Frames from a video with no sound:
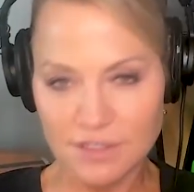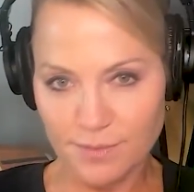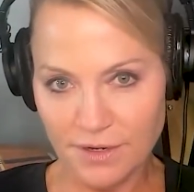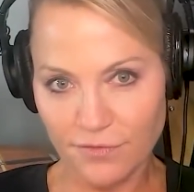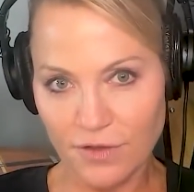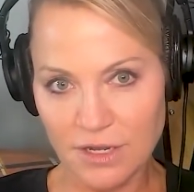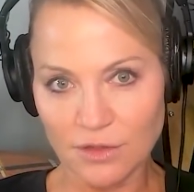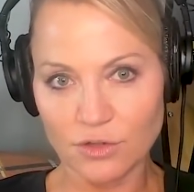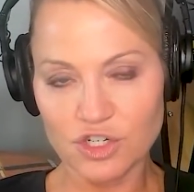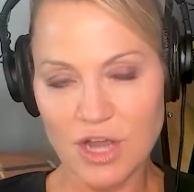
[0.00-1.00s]
has been a funny
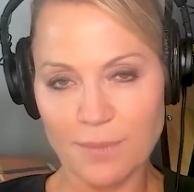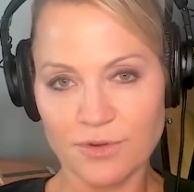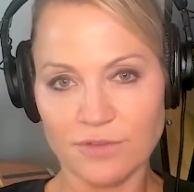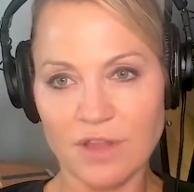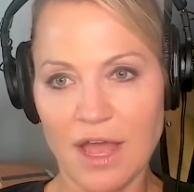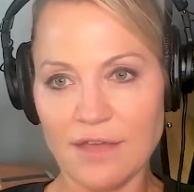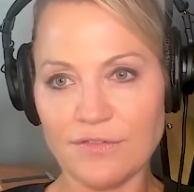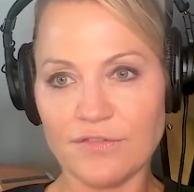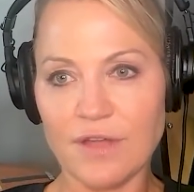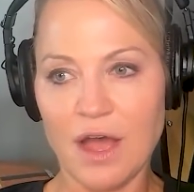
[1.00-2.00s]
little chapter of
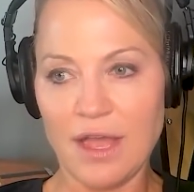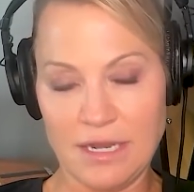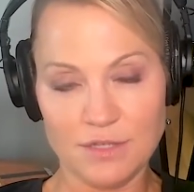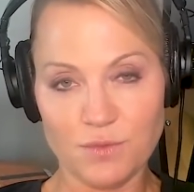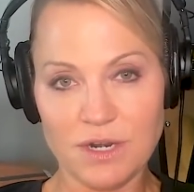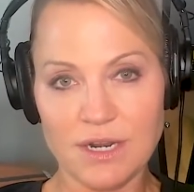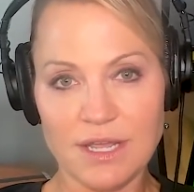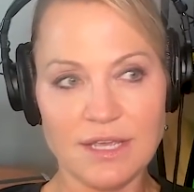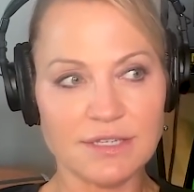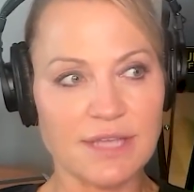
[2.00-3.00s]
life. It is what it
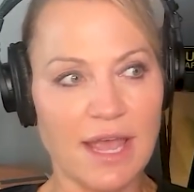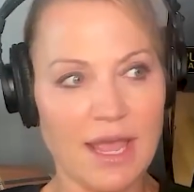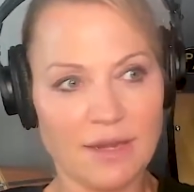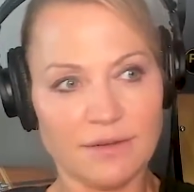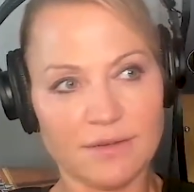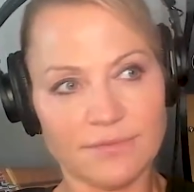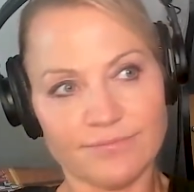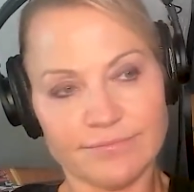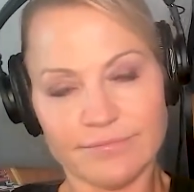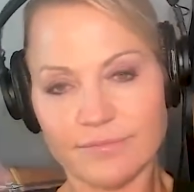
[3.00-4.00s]
is. And,
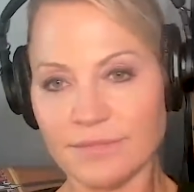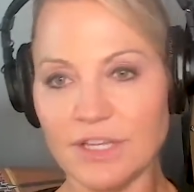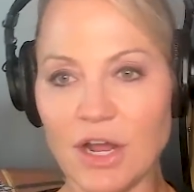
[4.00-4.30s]
you